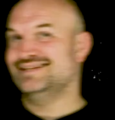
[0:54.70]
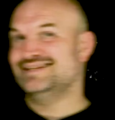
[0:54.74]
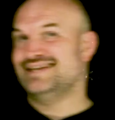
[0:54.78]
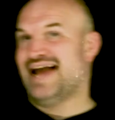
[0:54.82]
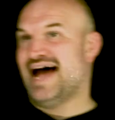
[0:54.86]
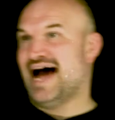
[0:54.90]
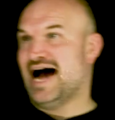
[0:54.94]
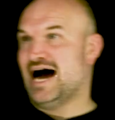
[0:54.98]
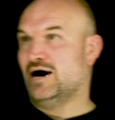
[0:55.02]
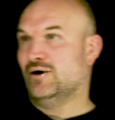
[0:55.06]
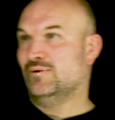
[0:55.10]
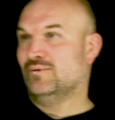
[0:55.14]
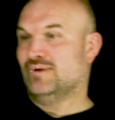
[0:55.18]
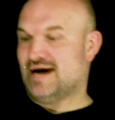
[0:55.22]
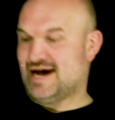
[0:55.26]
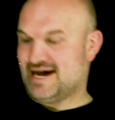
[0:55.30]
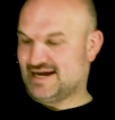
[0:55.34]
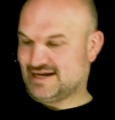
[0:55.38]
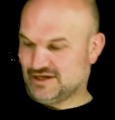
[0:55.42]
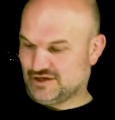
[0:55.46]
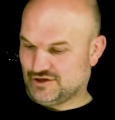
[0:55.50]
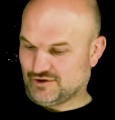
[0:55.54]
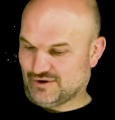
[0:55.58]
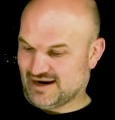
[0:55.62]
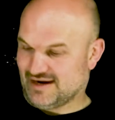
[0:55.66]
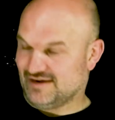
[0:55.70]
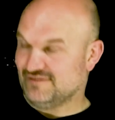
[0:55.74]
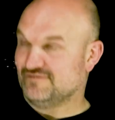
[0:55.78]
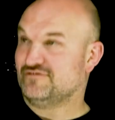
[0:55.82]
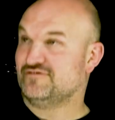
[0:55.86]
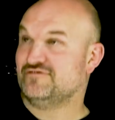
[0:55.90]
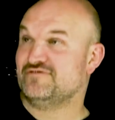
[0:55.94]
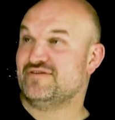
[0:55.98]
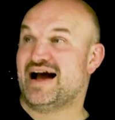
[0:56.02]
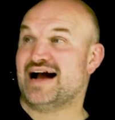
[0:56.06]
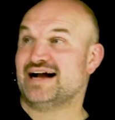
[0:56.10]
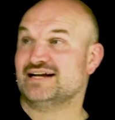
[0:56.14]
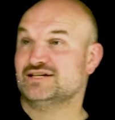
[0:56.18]
Now I can go ahead and
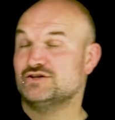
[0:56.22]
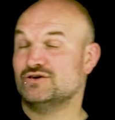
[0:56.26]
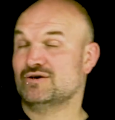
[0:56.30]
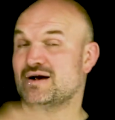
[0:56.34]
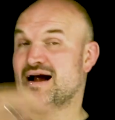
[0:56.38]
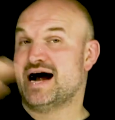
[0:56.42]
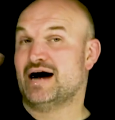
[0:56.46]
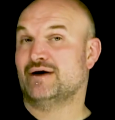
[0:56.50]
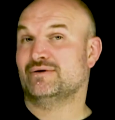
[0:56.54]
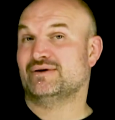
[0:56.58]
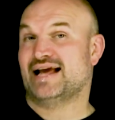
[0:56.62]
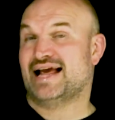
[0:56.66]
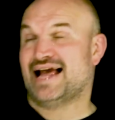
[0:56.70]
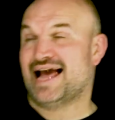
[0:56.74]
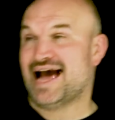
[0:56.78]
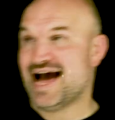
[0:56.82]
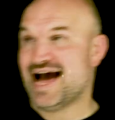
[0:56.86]
factor out a